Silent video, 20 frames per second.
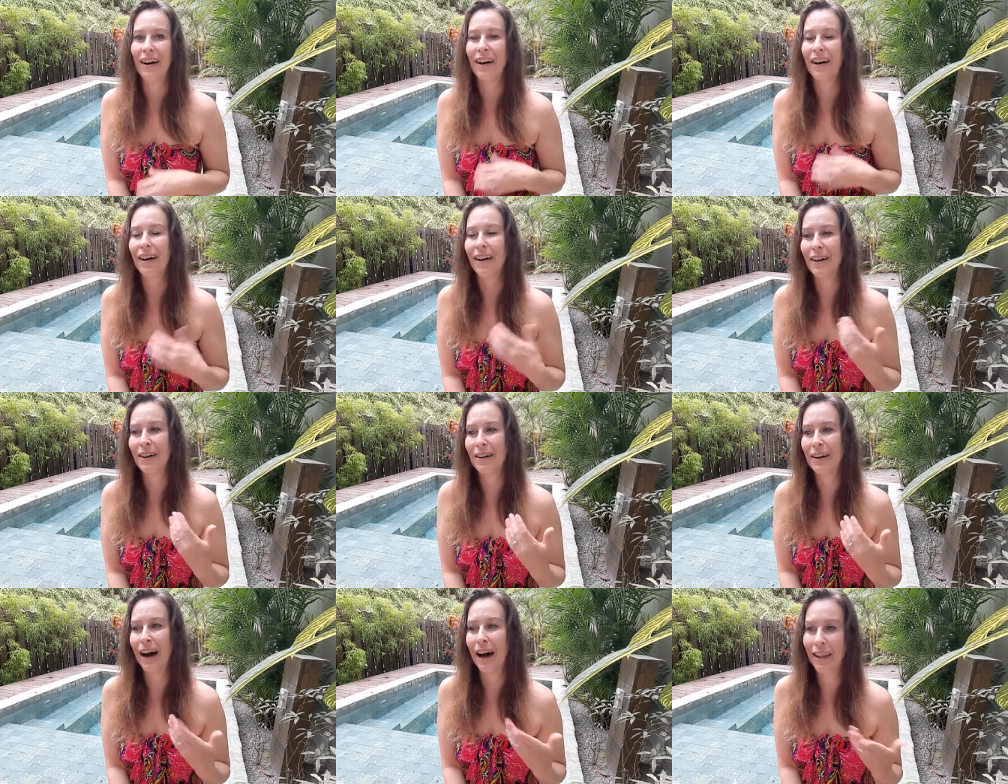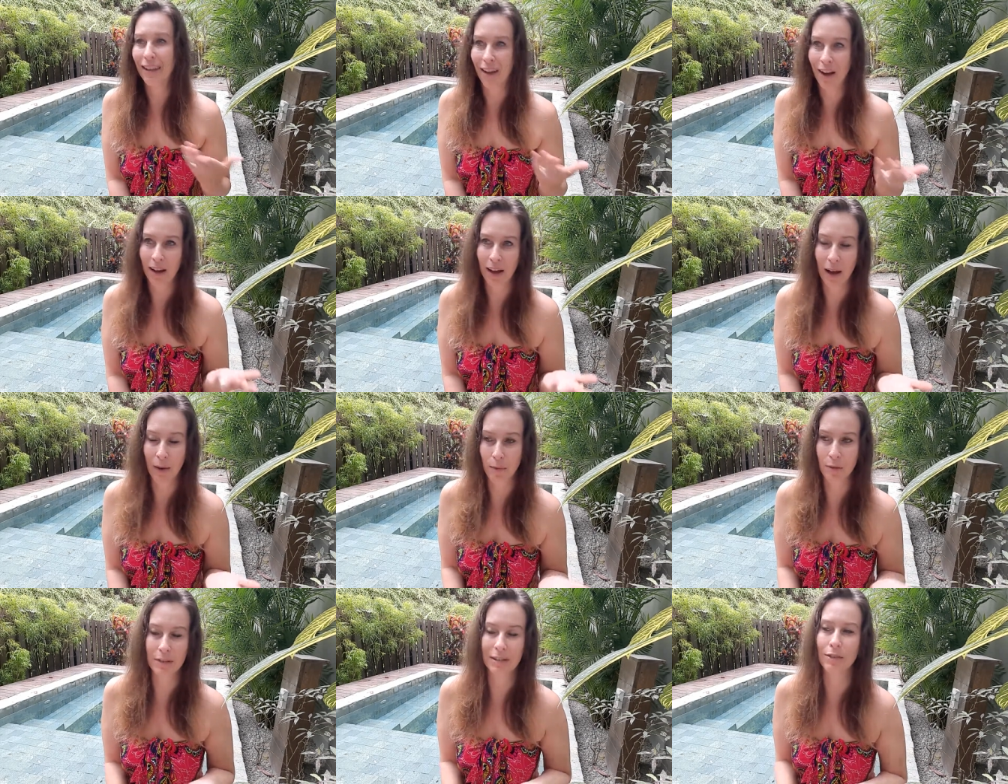Uh, I thought
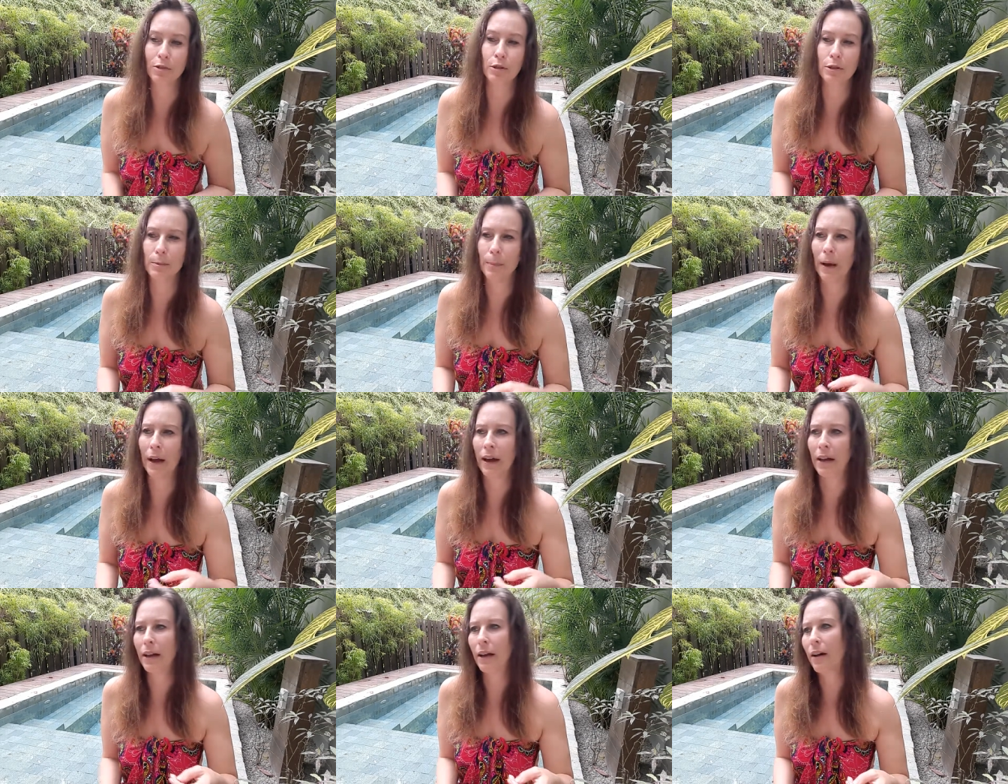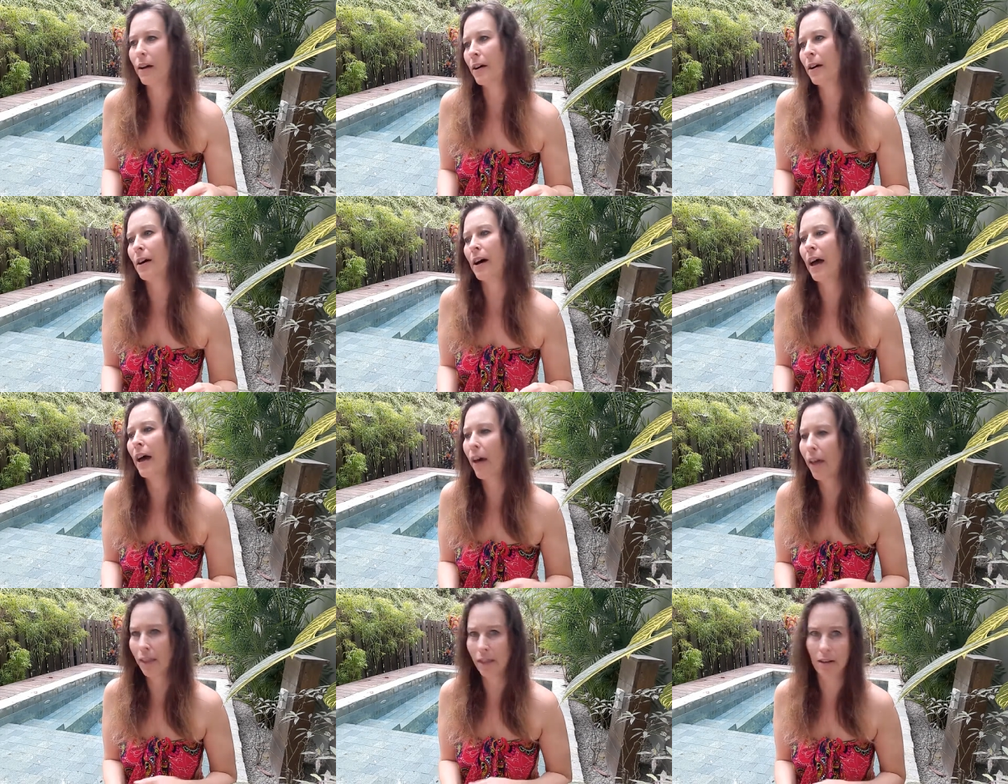I would lose my uh,
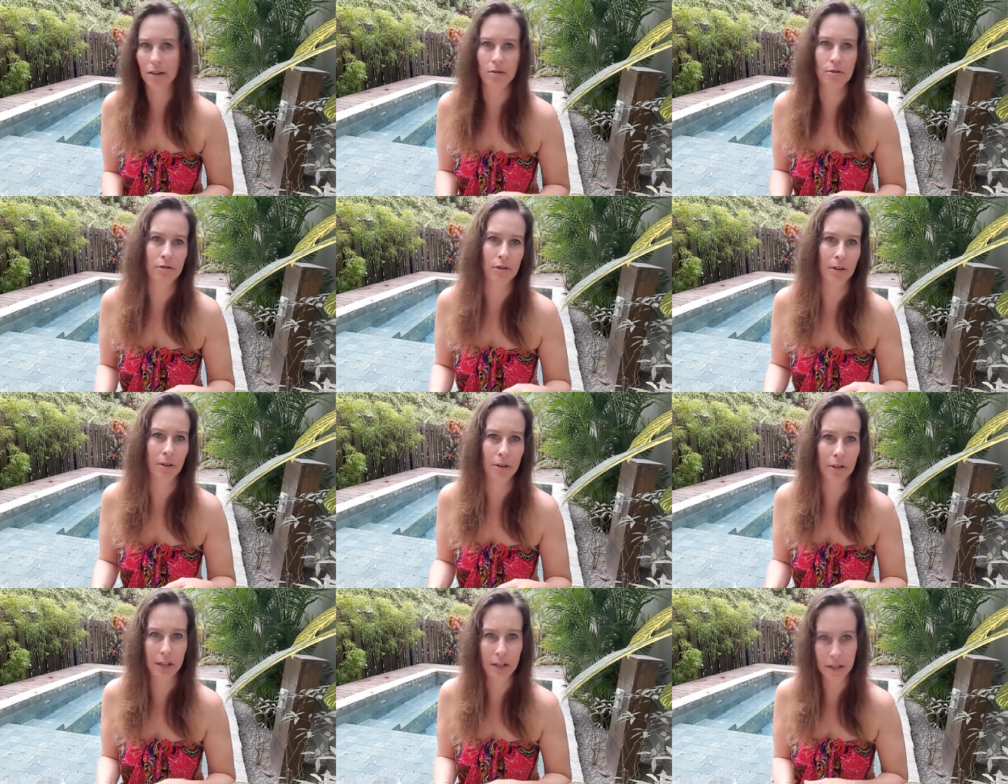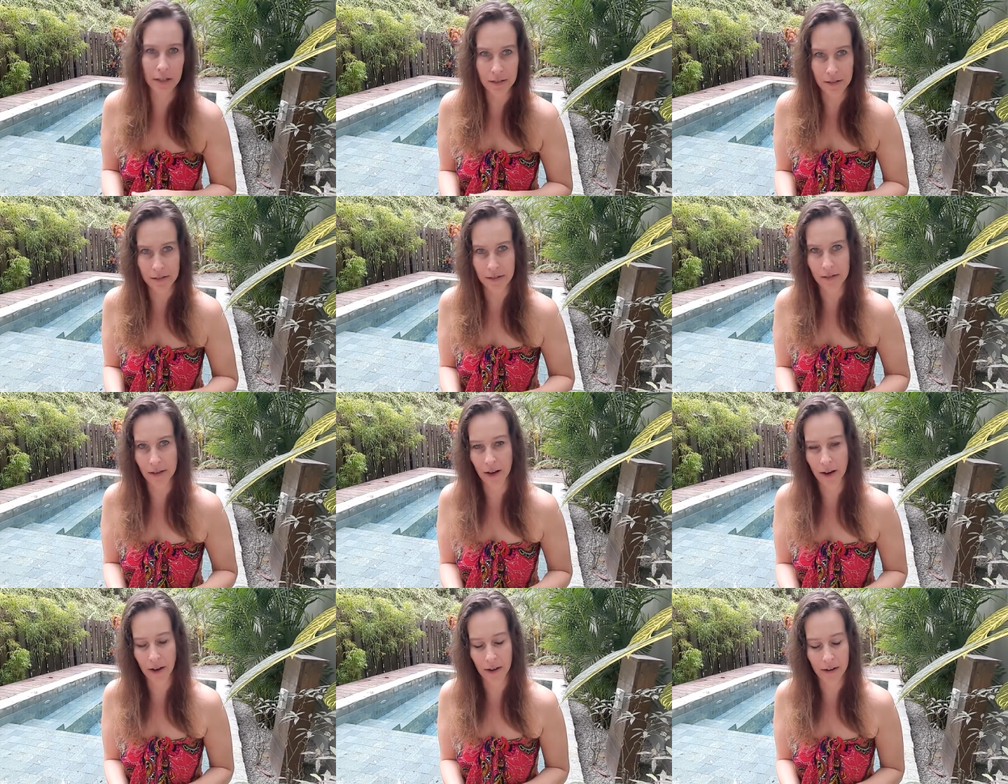health insurance.
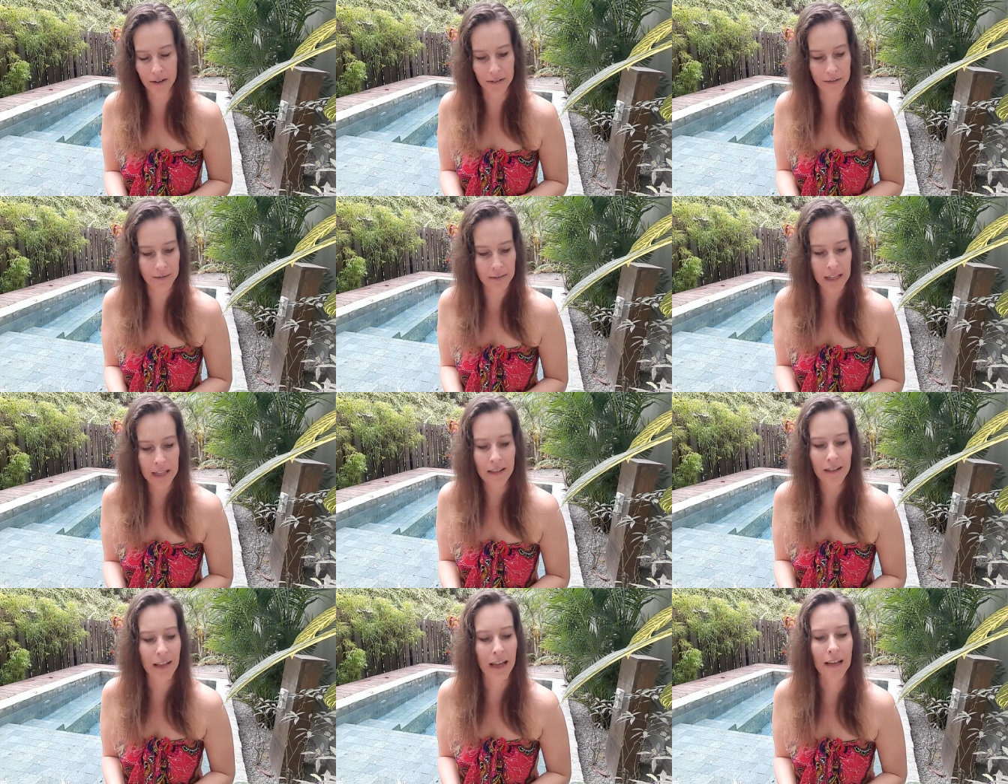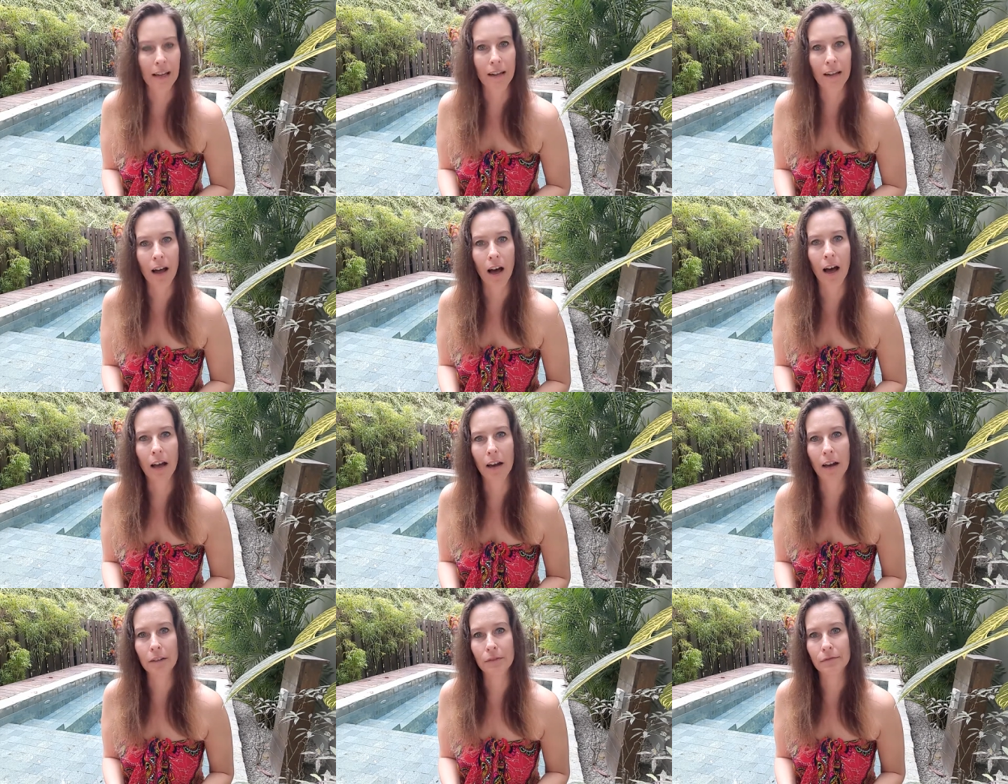Uh, like a
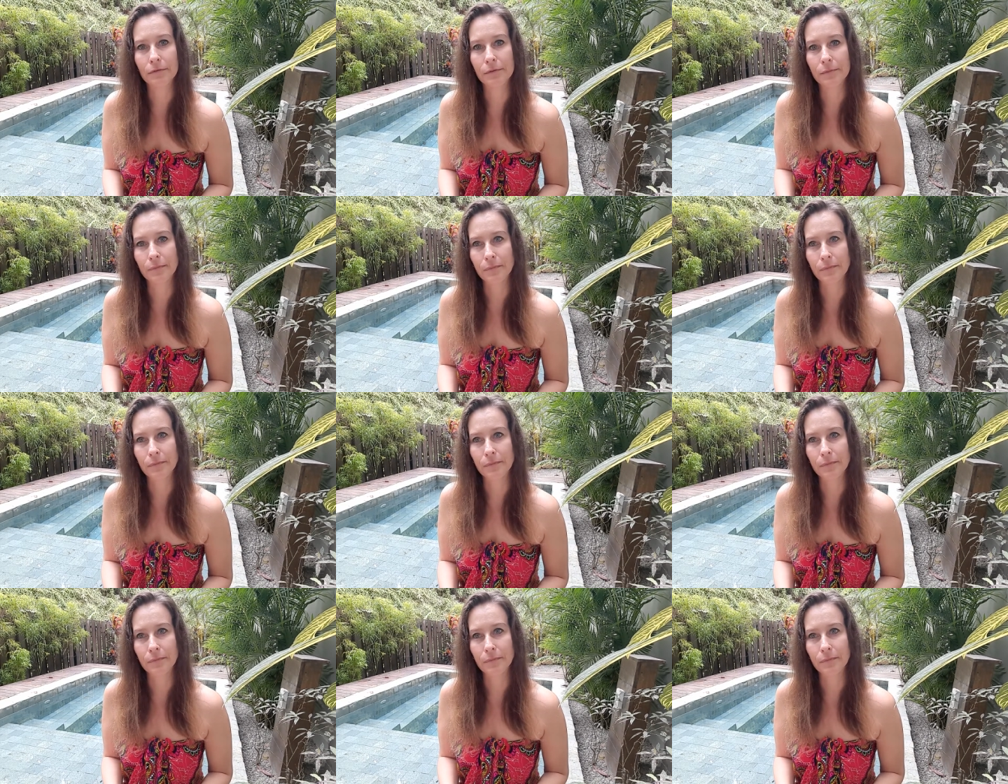lot of